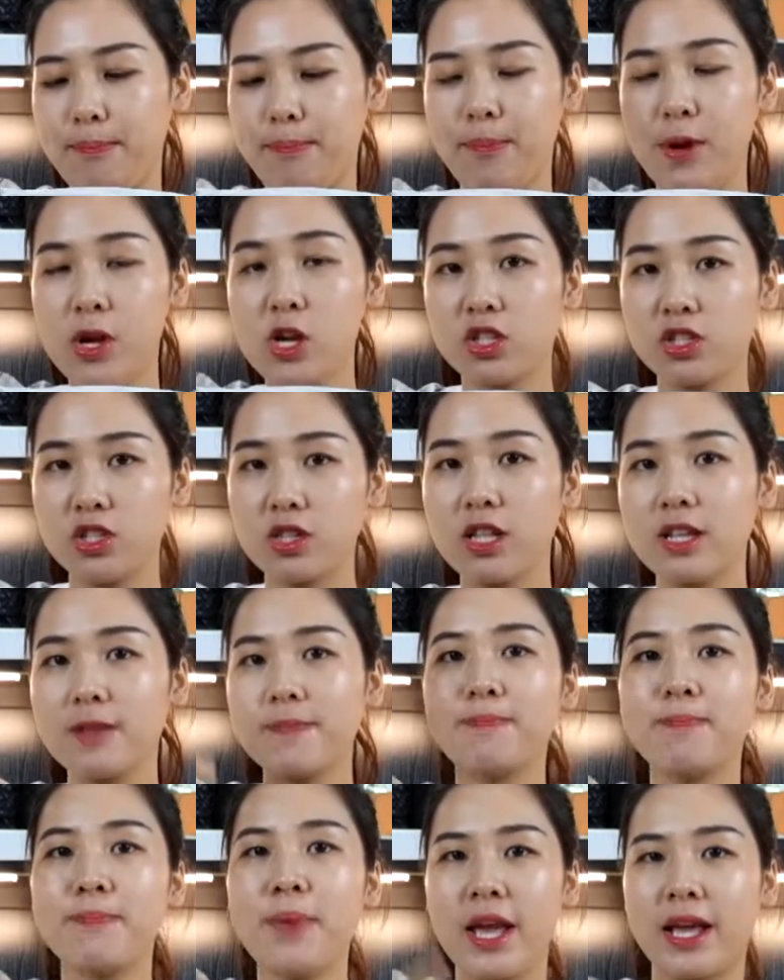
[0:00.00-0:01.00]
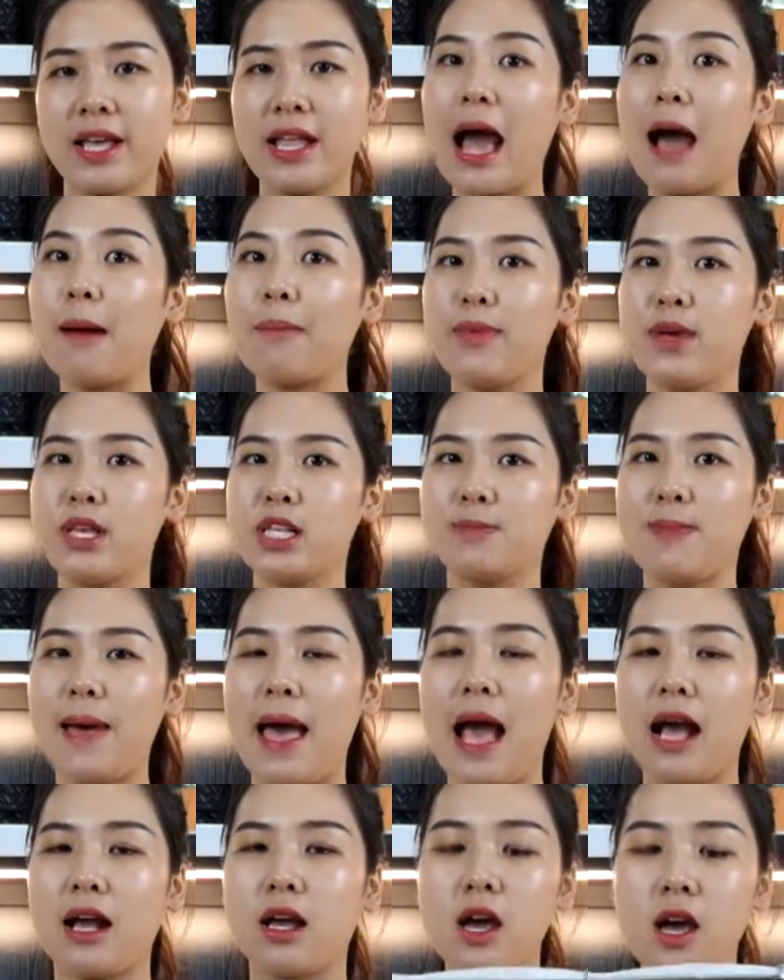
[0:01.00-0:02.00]
personally picked up this
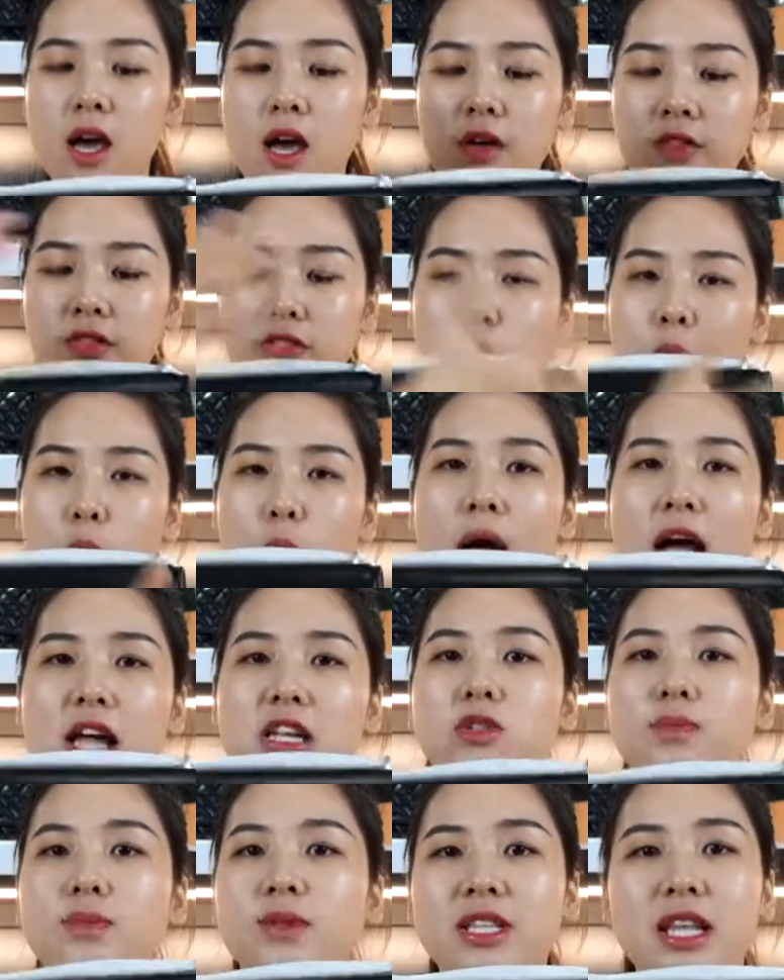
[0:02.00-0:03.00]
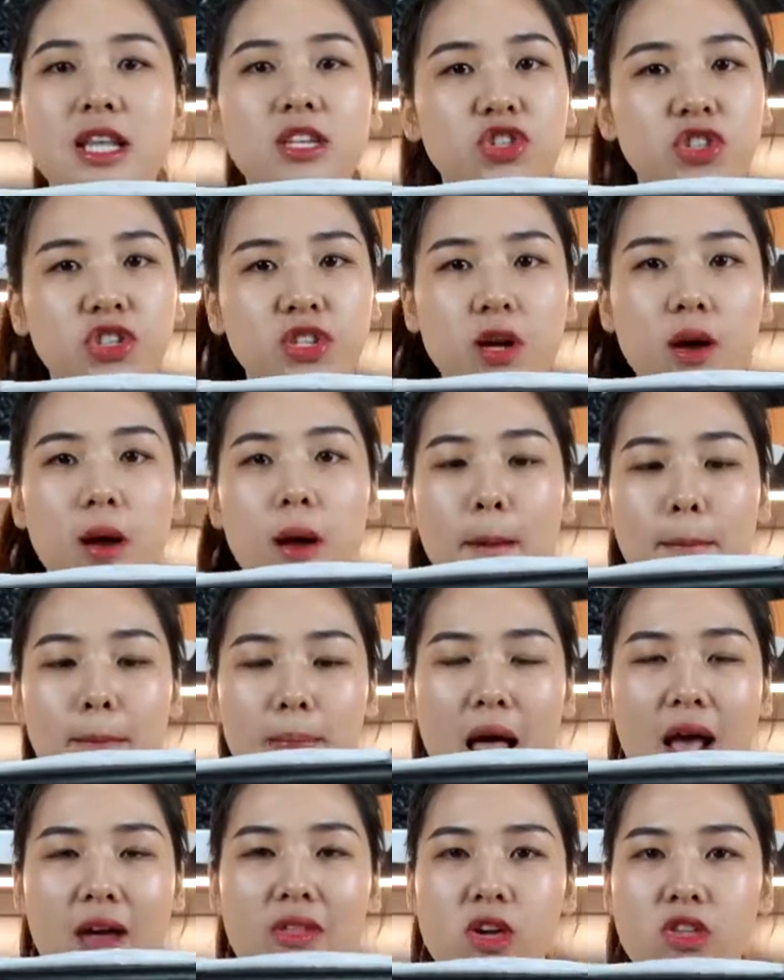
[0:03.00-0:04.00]
bag, the 100% junior
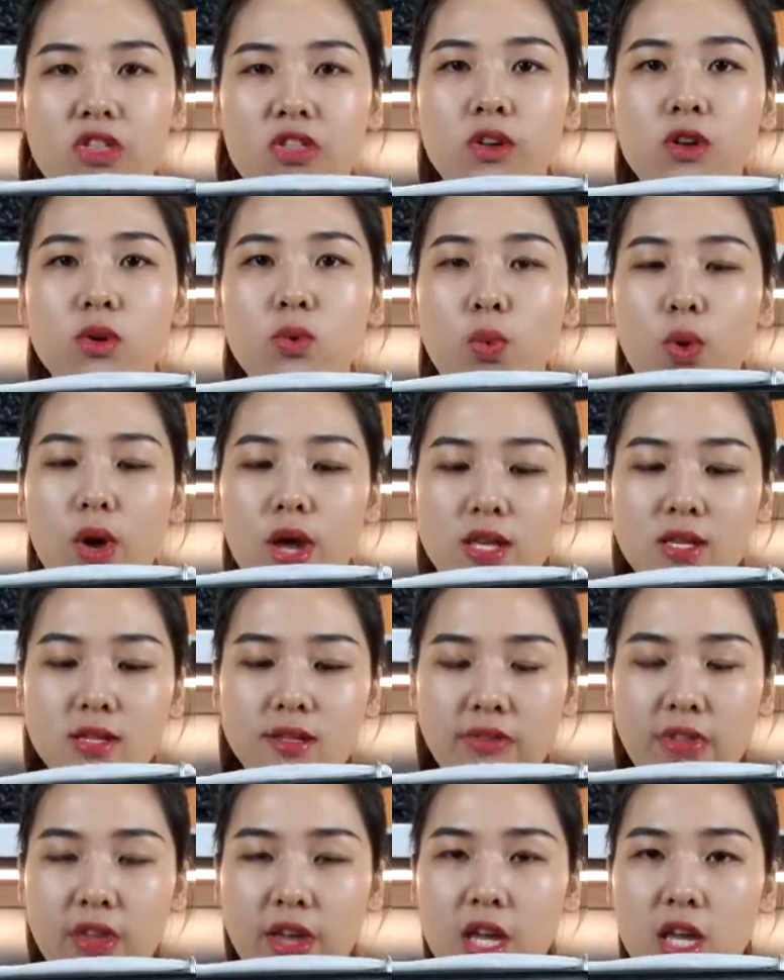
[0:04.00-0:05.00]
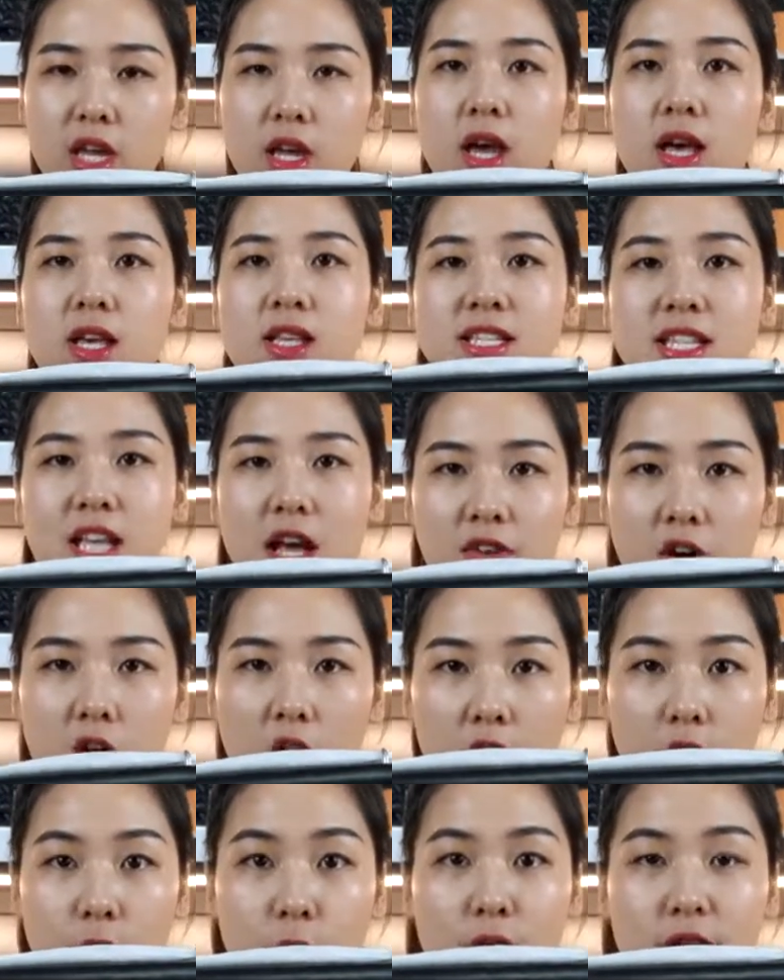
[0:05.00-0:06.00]
black leather with the silver
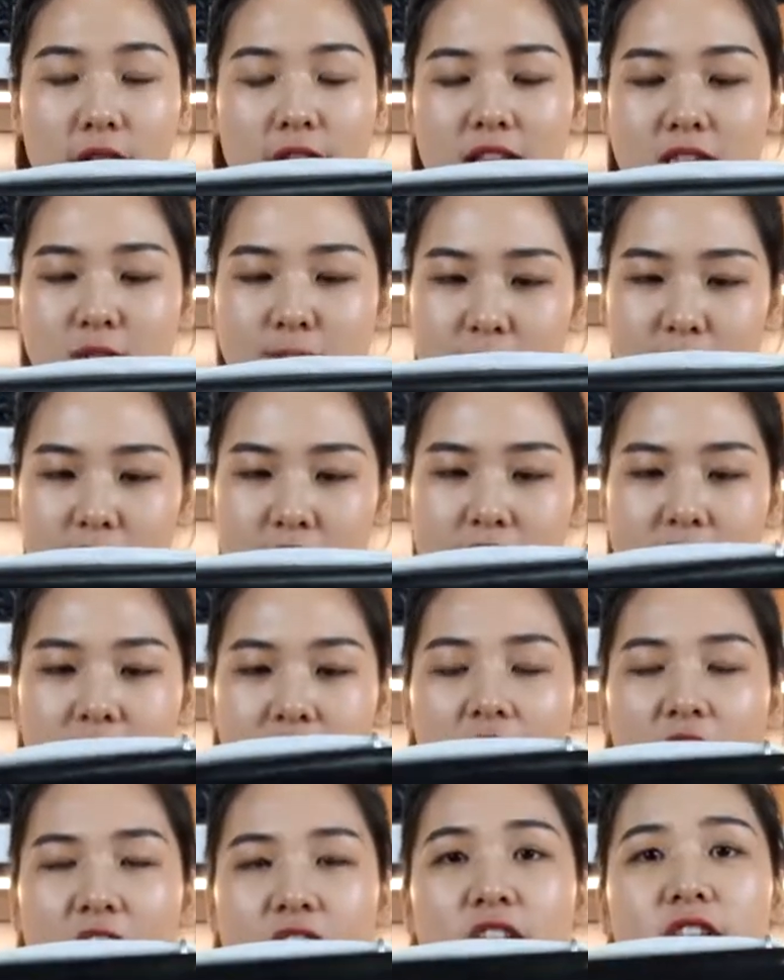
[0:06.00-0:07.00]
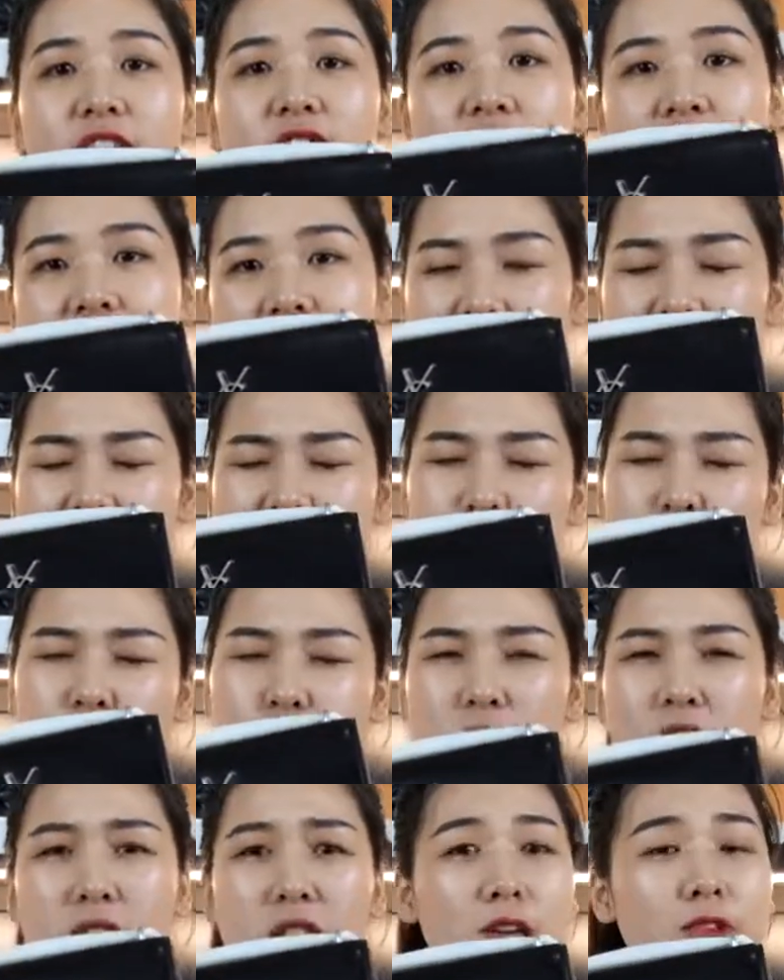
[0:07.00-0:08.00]
hardware. It's because I think this is a
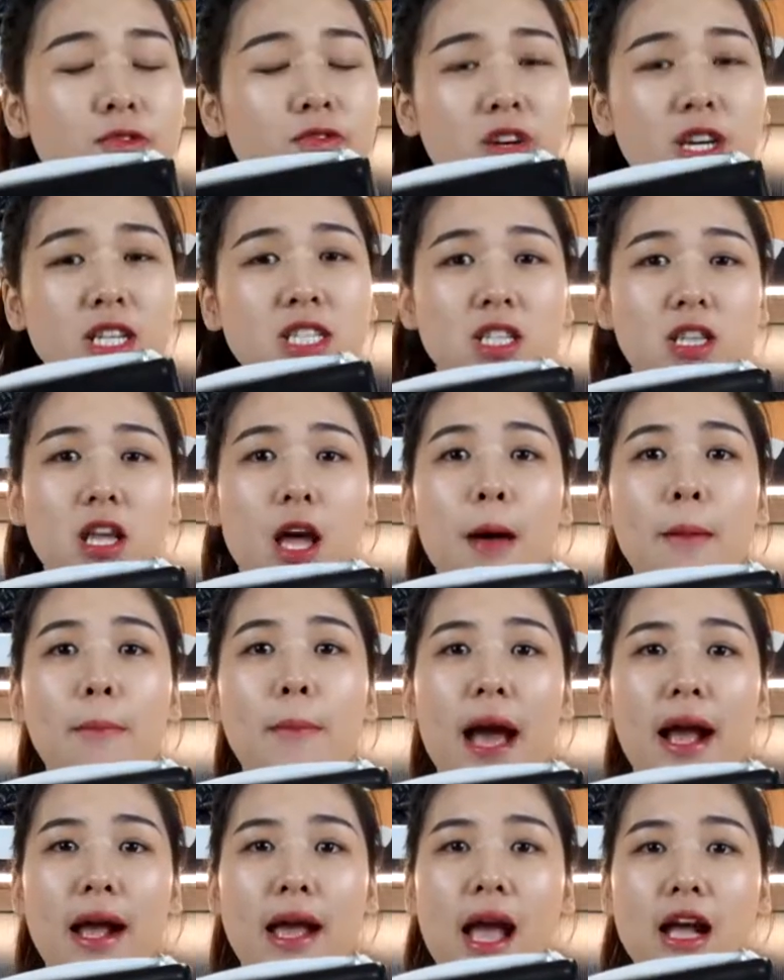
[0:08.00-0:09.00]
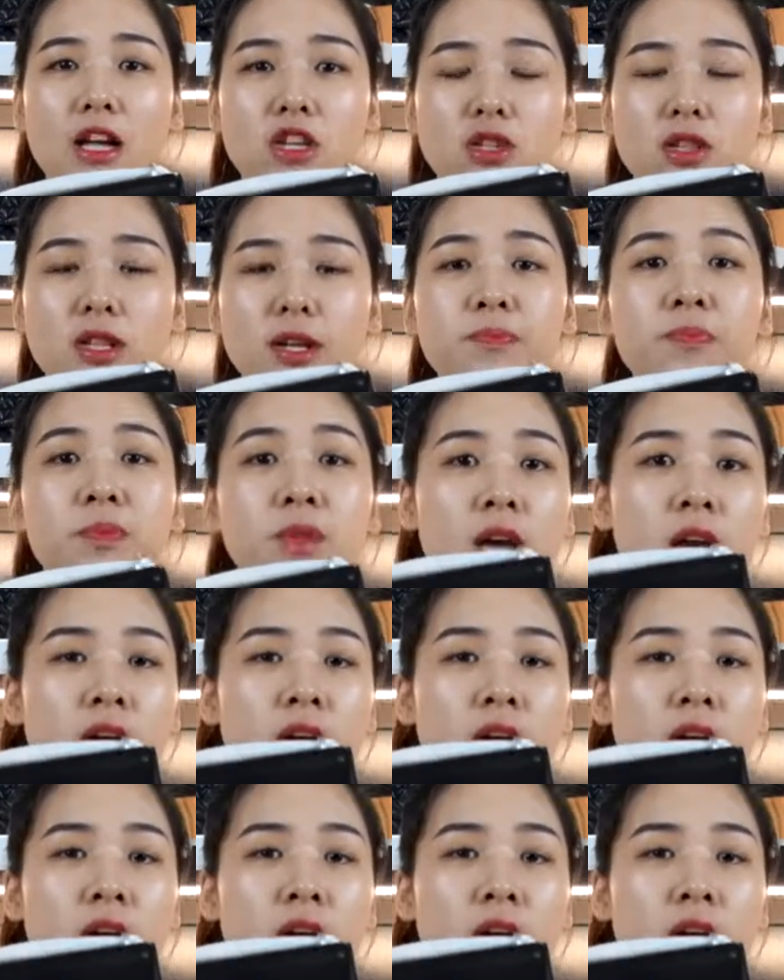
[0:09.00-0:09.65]
really versatile bag, actually.